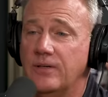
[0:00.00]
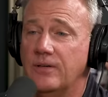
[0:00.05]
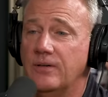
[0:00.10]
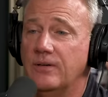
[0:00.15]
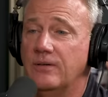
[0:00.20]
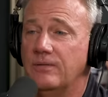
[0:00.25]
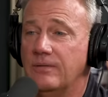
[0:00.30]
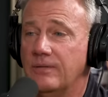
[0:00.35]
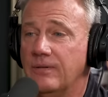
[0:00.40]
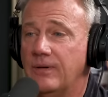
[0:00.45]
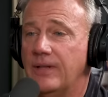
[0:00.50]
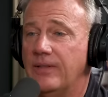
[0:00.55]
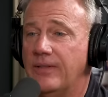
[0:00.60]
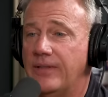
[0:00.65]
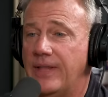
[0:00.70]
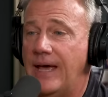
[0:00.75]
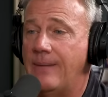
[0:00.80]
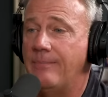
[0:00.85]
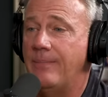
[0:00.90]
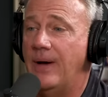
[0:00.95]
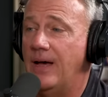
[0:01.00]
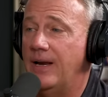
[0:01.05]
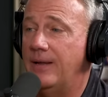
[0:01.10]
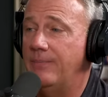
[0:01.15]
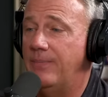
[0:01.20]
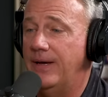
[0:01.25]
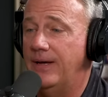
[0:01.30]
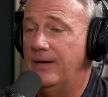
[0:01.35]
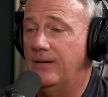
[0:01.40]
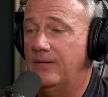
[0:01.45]
to go, well, that body
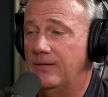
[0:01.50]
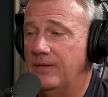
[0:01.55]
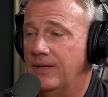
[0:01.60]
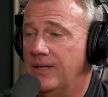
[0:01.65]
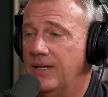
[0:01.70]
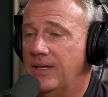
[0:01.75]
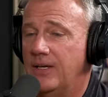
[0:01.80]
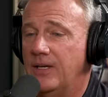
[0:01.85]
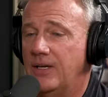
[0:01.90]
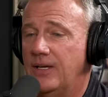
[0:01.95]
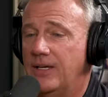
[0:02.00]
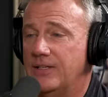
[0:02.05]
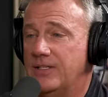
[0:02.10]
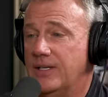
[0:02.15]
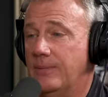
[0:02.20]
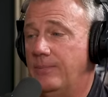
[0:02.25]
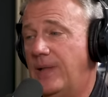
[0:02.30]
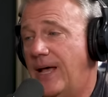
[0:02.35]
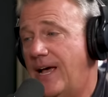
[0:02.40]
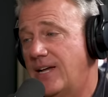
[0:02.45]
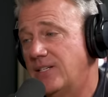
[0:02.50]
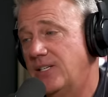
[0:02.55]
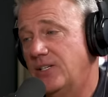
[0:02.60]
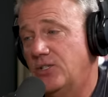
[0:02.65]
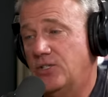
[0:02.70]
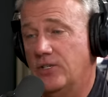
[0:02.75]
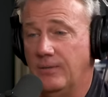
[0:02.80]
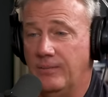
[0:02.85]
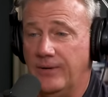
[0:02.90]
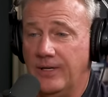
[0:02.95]
panel, is it
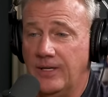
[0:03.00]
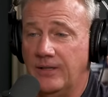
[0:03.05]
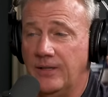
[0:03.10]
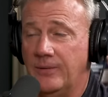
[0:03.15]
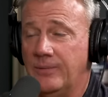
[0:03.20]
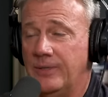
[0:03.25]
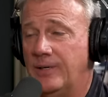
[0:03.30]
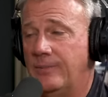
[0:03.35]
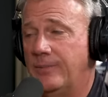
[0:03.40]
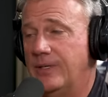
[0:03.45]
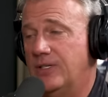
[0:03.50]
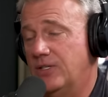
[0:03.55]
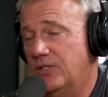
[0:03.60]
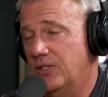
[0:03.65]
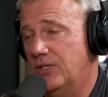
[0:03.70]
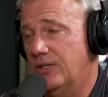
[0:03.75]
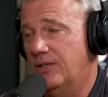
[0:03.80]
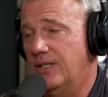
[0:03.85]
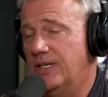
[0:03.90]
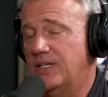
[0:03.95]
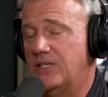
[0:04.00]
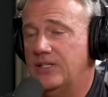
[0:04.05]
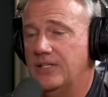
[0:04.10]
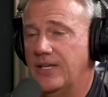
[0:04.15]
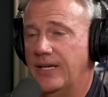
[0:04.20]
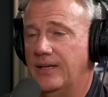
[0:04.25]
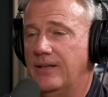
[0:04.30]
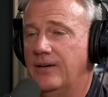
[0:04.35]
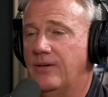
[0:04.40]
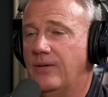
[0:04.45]
plastic? Should it be aluminum?
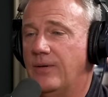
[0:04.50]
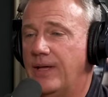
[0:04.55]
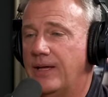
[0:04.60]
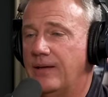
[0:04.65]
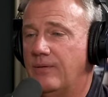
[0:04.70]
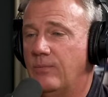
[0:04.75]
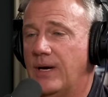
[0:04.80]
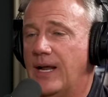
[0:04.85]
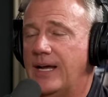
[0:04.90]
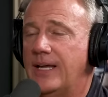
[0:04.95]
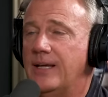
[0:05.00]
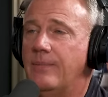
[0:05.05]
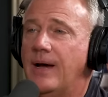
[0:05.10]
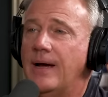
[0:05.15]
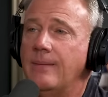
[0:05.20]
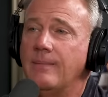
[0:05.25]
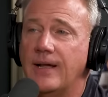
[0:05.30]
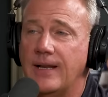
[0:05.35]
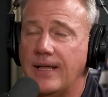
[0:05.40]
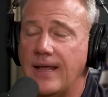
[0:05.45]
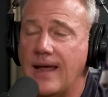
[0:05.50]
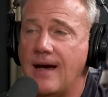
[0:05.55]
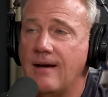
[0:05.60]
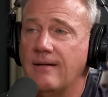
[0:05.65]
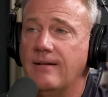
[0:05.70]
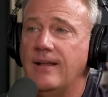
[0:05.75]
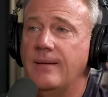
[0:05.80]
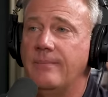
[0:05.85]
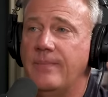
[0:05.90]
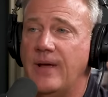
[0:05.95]
It's like, you know, like when I get my money
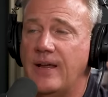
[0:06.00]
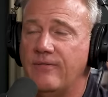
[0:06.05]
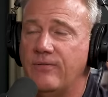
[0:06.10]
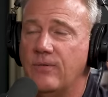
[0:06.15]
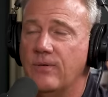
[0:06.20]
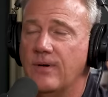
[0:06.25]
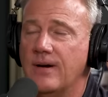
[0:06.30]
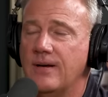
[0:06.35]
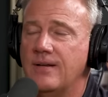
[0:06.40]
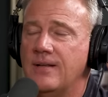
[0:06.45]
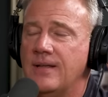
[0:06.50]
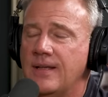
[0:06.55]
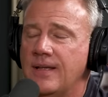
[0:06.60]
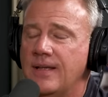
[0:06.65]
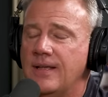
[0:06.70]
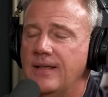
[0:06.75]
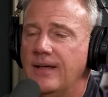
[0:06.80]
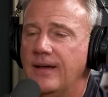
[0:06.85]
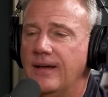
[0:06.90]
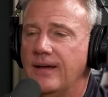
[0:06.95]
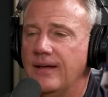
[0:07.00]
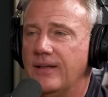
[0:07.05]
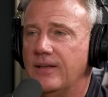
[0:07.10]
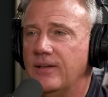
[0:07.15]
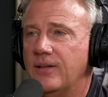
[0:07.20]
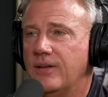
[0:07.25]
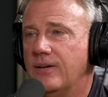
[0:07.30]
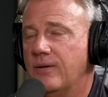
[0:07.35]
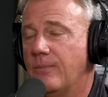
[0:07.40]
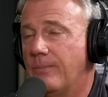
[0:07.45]
out and pay for it,
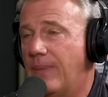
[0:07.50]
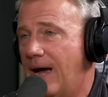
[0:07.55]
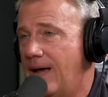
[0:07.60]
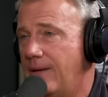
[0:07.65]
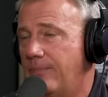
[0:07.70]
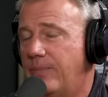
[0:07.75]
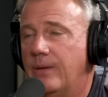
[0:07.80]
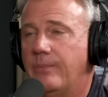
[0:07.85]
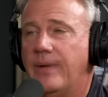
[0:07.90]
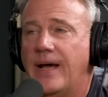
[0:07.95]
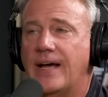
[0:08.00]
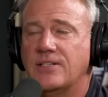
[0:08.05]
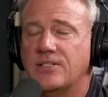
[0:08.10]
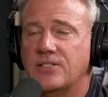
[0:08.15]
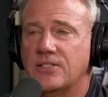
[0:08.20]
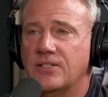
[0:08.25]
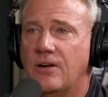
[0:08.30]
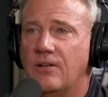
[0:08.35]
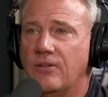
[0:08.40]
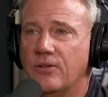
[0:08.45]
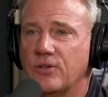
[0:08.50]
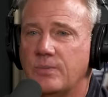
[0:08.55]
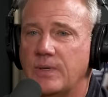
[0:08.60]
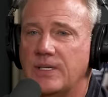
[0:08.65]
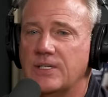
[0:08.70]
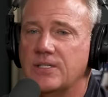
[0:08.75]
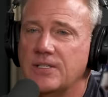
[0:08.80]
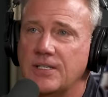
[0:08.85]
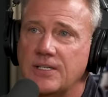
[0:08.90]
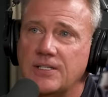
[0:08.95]
you know, buying pit passes and all those
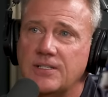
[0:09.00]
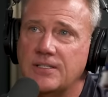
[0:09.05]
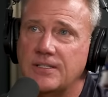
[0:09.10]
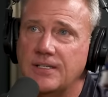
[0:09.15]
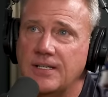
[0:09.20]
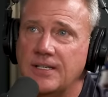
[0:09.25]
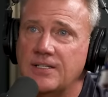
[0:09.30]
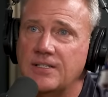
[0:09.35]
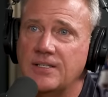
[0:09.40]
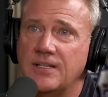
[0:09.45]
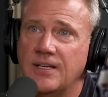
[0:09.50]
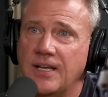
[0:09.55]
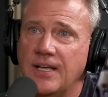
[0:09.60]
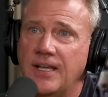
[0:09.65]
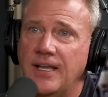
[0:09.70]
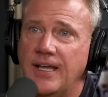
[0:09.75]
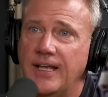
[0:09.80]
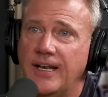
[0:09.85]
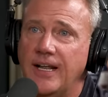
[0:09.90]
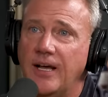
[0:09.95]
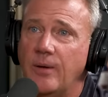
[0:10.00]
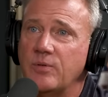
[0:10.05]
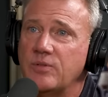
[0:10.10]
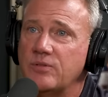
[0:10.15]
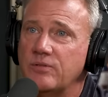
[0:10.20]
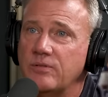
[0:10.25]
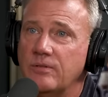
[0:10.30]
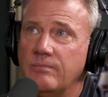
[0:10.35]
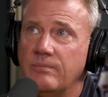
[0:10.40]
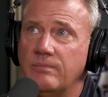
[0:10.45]
pieces, it
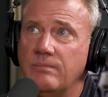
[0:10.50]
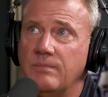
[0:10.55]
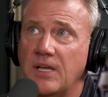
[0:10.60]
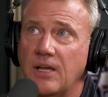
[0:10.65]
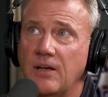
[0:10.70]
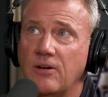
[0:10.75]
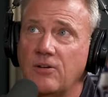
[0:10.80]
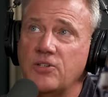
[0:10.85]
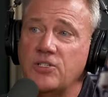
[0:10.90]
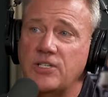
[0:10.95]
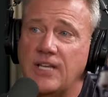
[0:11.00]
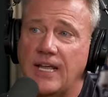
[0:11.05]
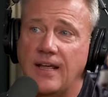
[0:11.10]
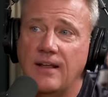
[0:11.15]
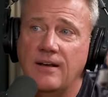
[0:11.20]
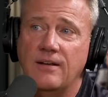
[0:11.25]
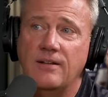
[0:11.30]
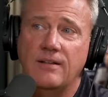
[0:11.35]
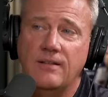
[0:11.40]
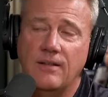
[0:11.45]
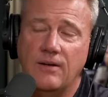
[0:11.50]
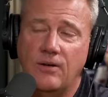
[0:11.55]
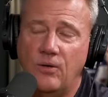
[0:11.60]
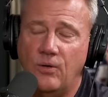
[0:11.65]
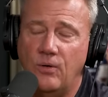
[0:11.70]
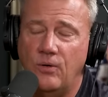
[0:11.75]
helps me understand the